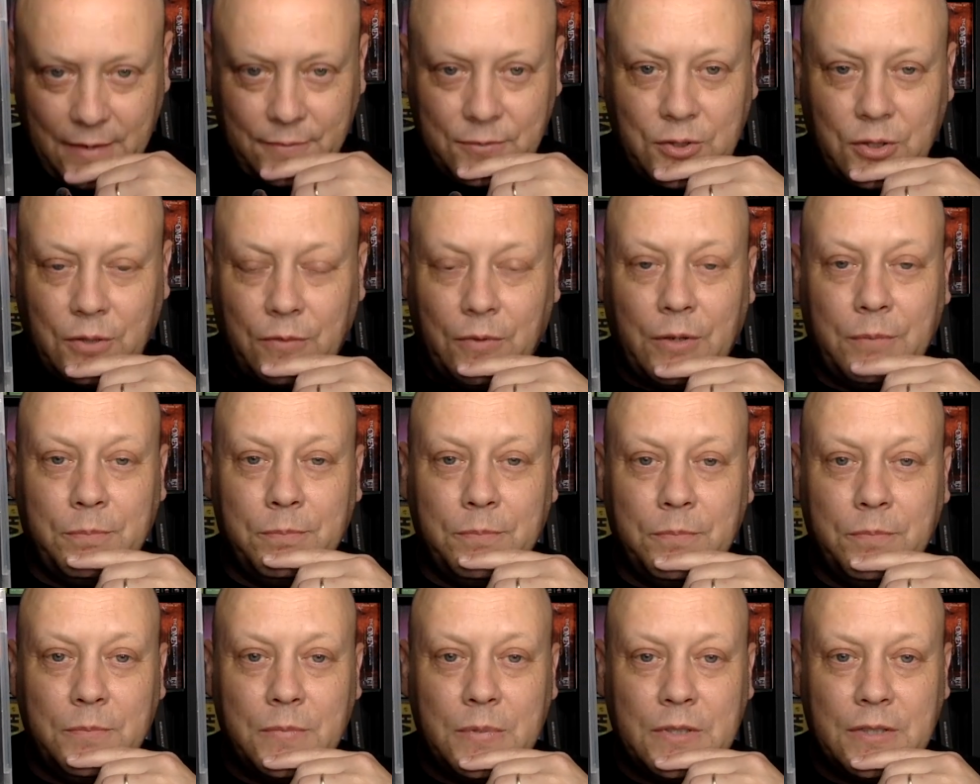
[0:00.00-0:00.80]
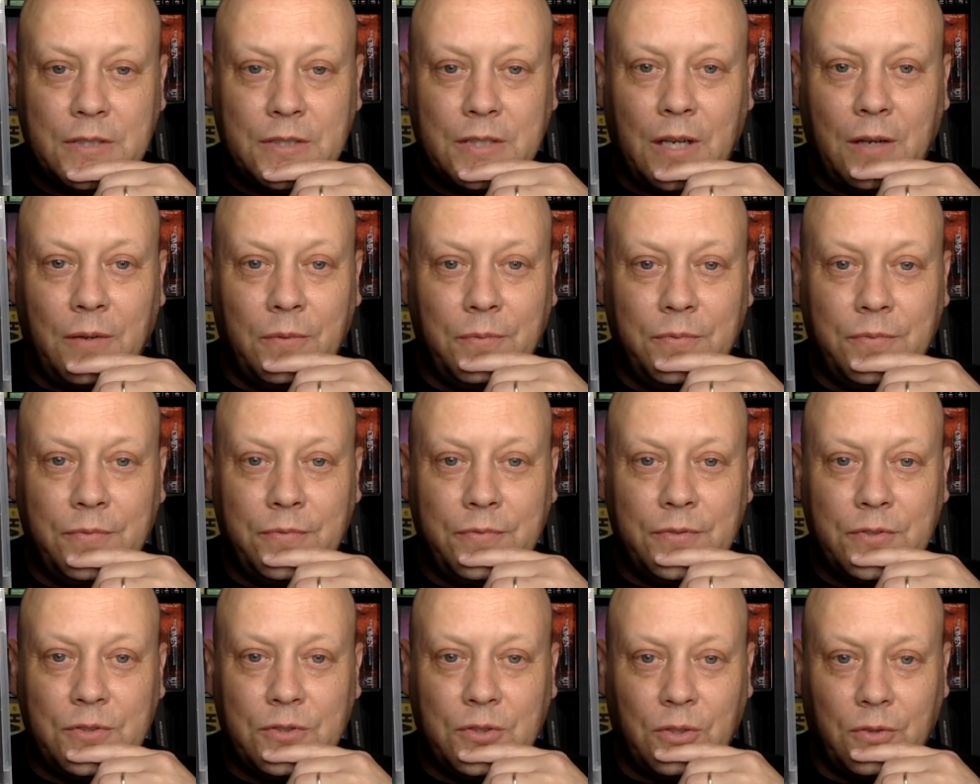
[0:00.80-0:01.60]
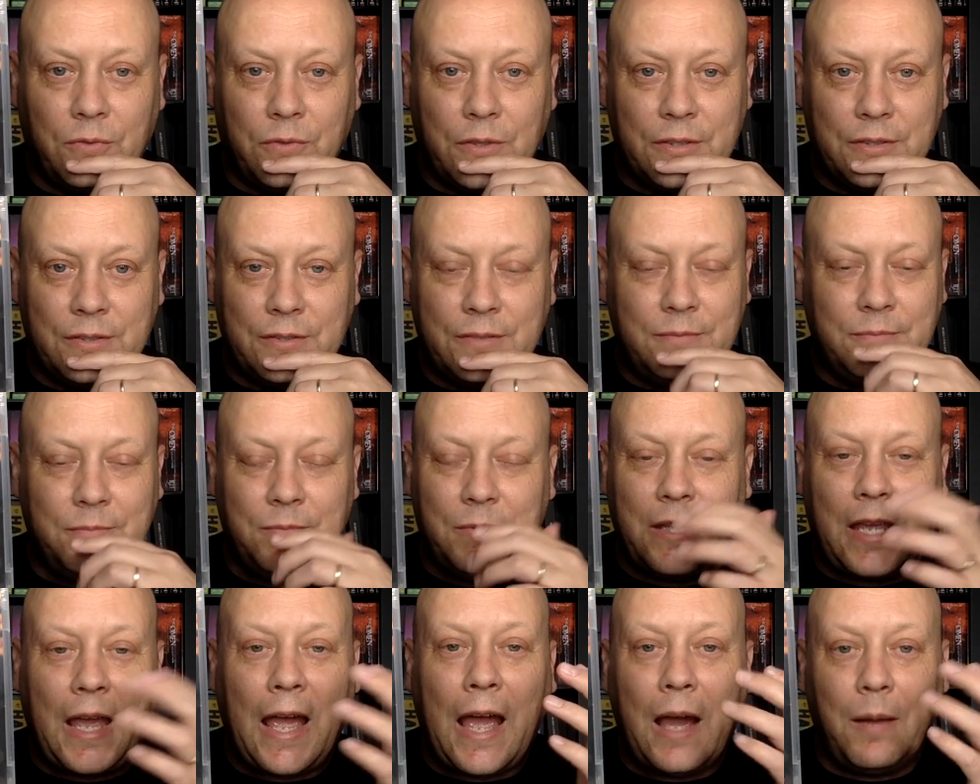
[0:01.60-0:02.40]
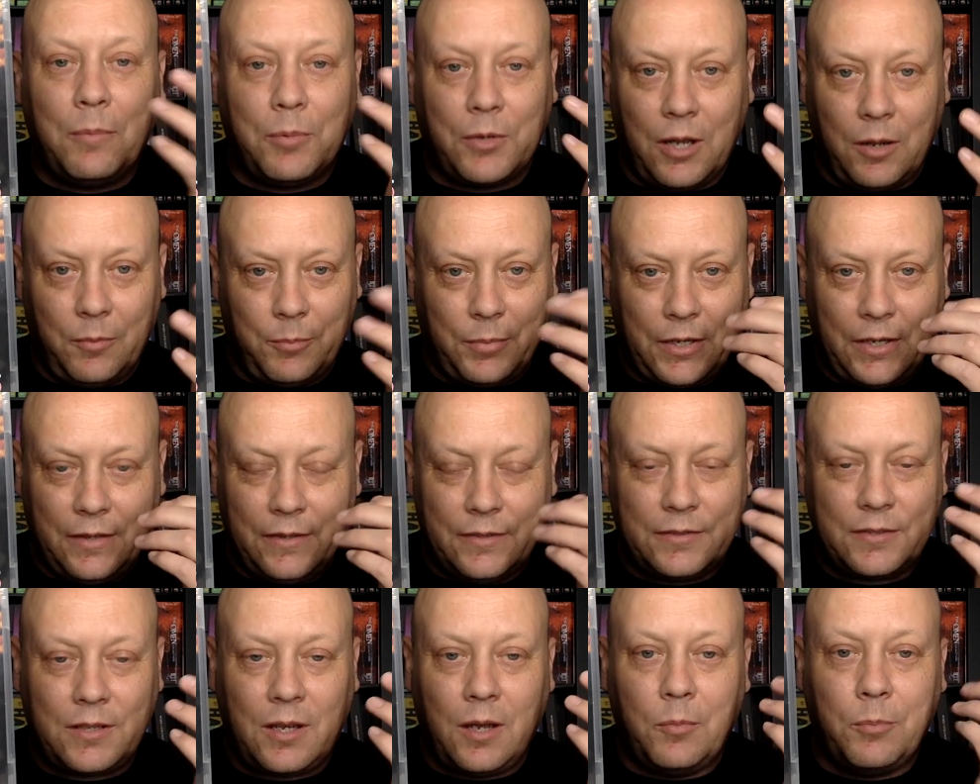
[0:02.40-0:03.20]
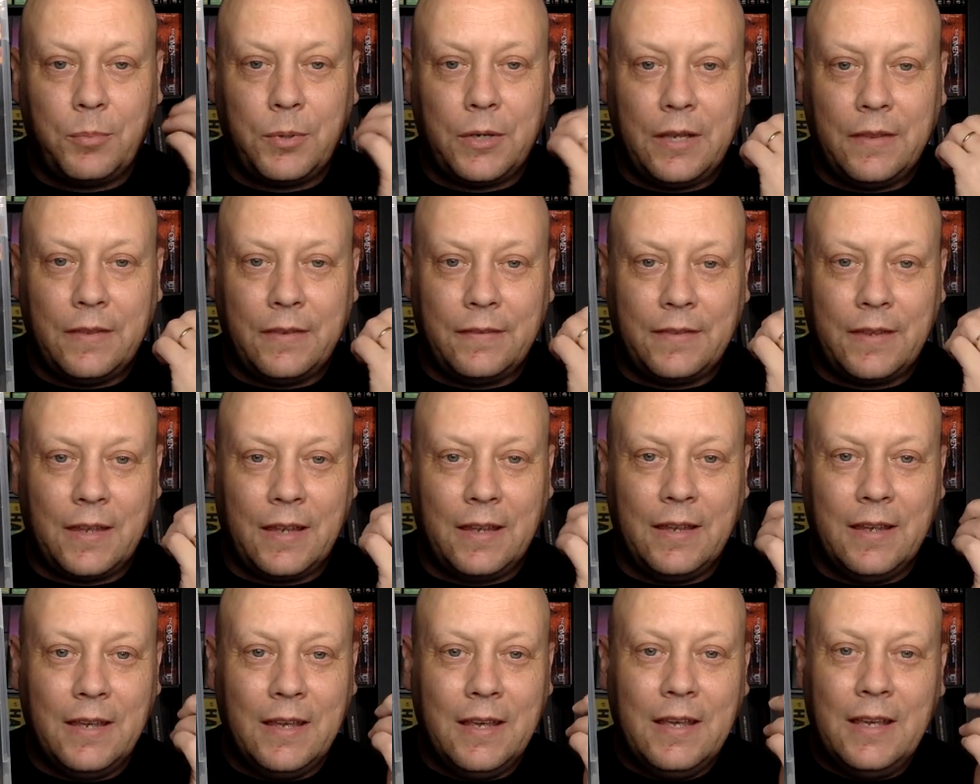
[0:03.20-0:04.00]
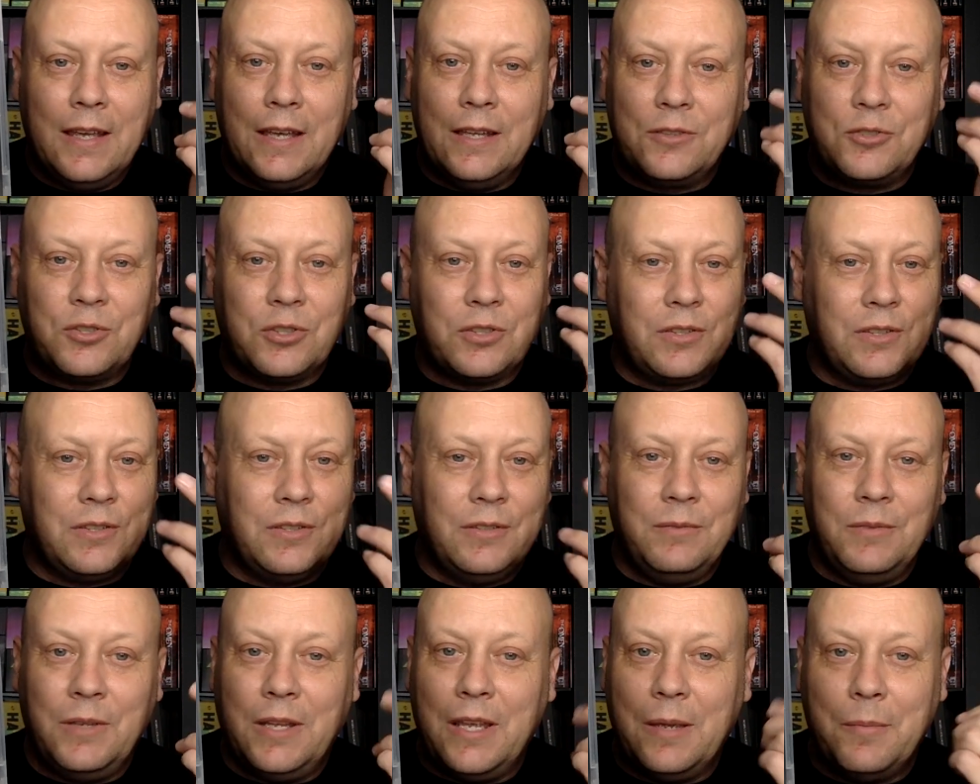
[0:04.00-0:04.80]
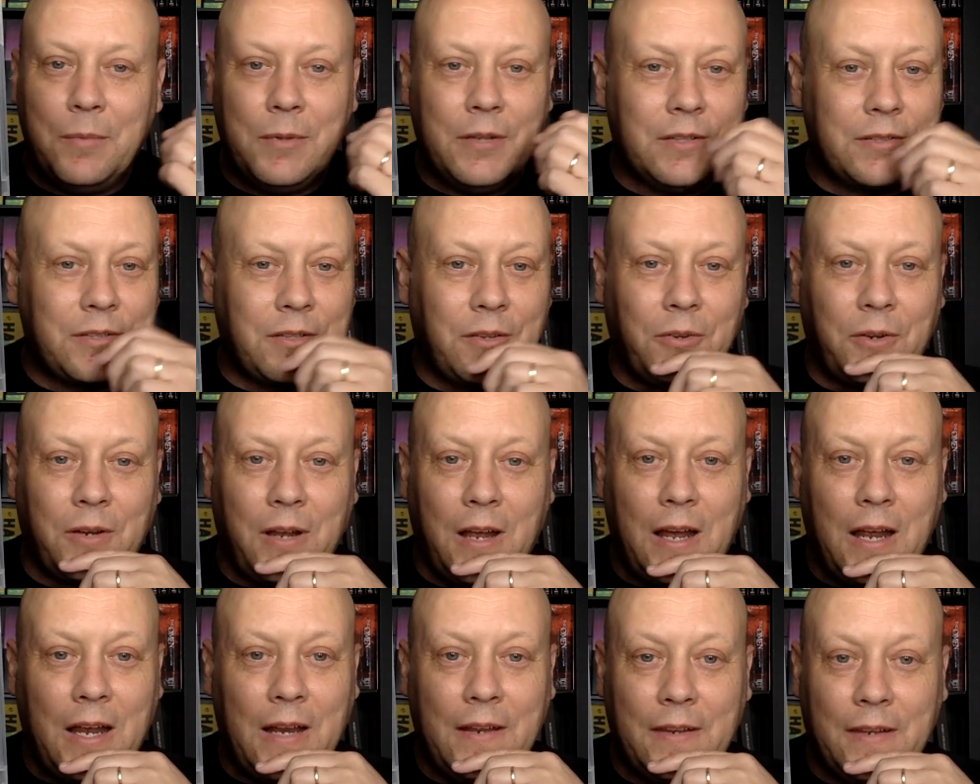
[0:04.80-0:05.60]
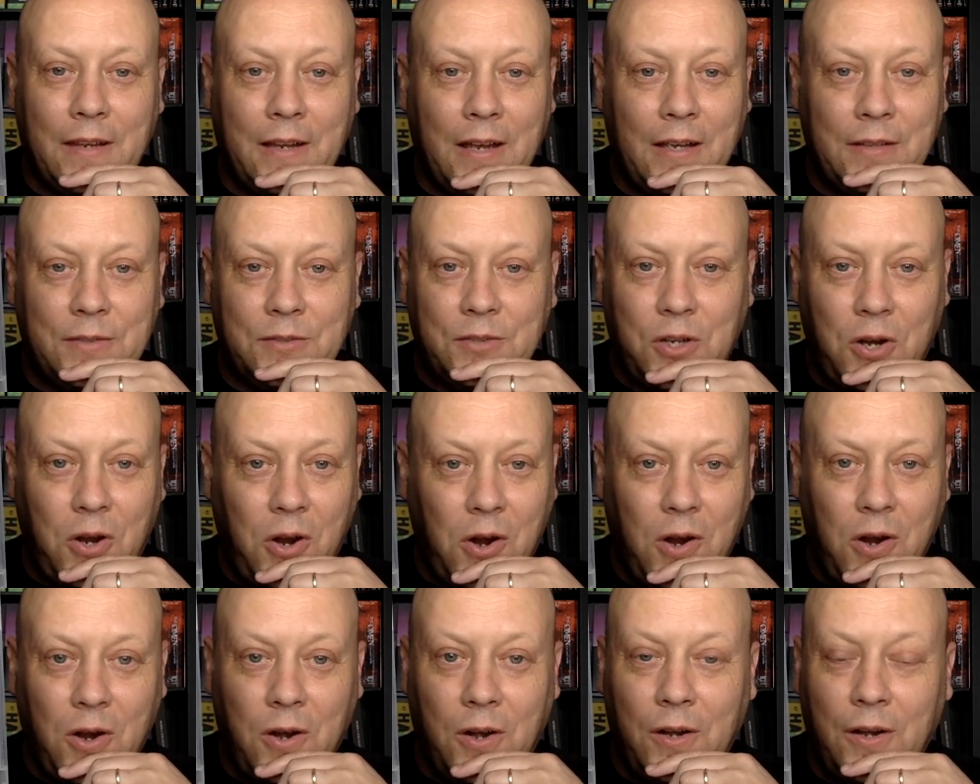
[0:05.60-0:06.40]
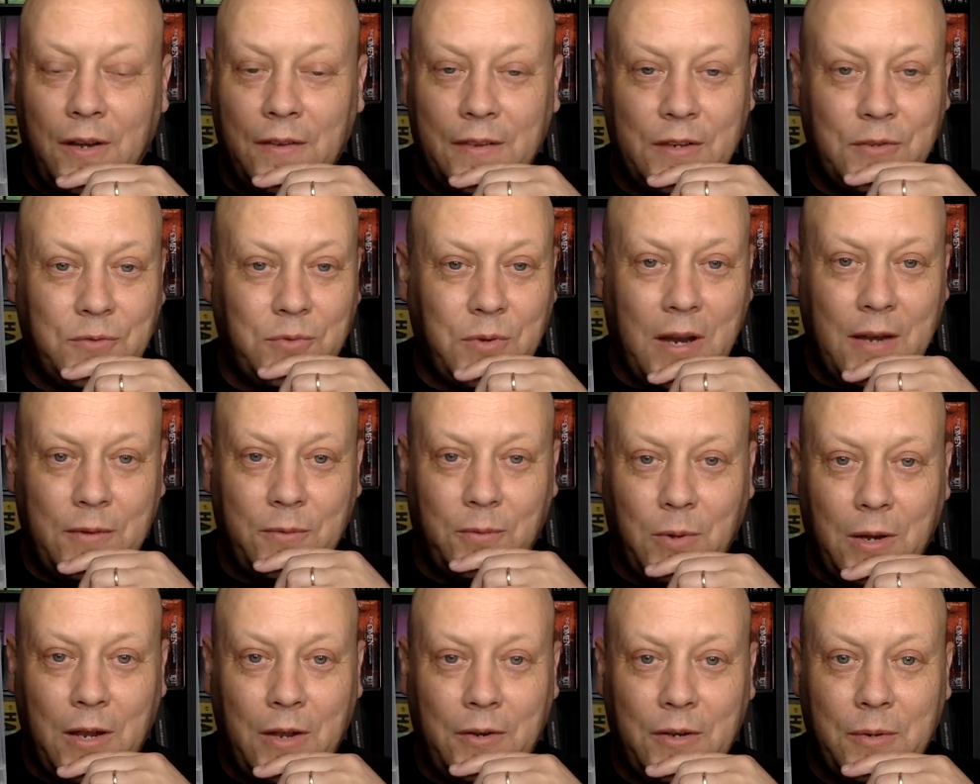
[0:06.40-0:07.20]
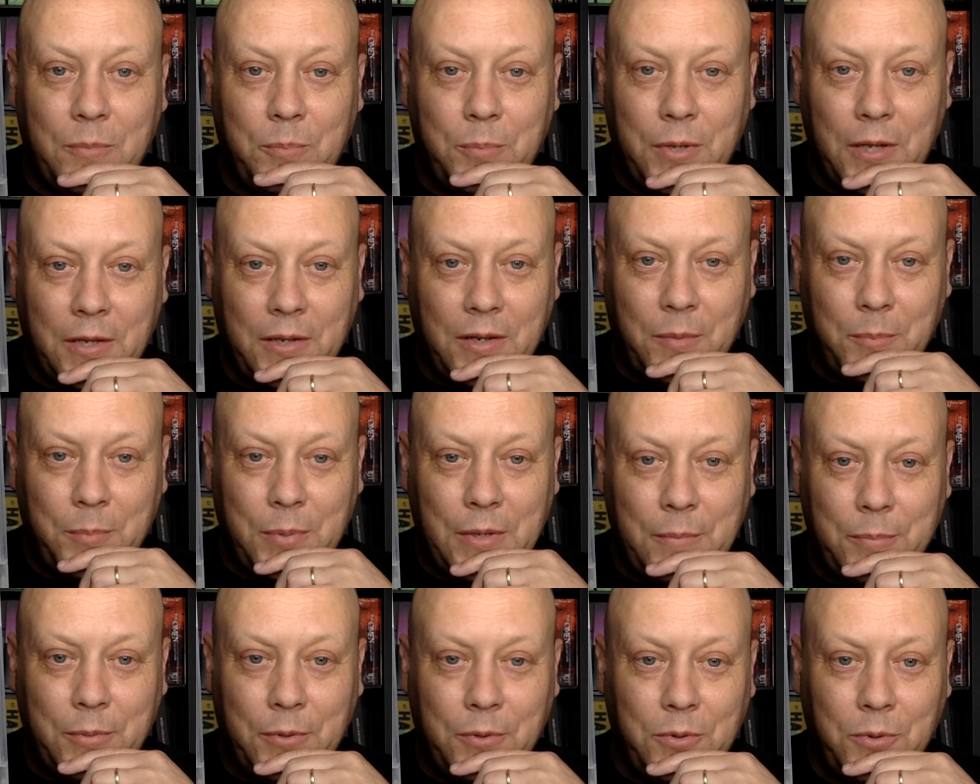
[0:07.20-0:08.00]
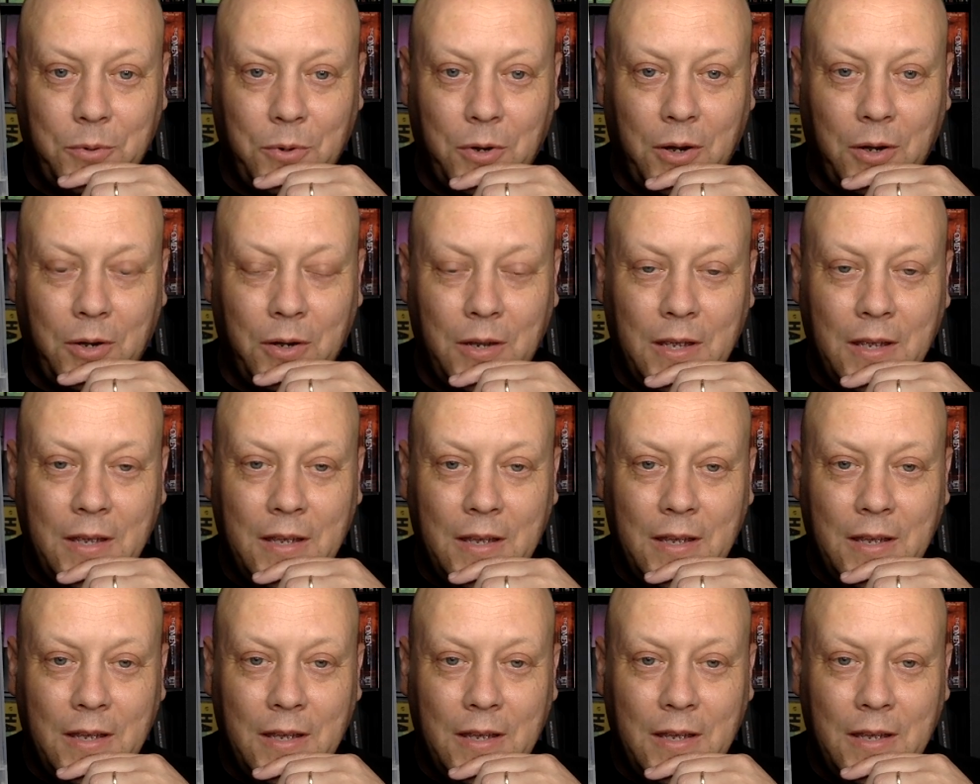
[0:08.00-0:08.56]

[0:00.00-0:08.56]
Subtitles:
sort of a self-service cab company. This company that they, it's just him and this other guy in the guy's car, and they drive around and pick up people who are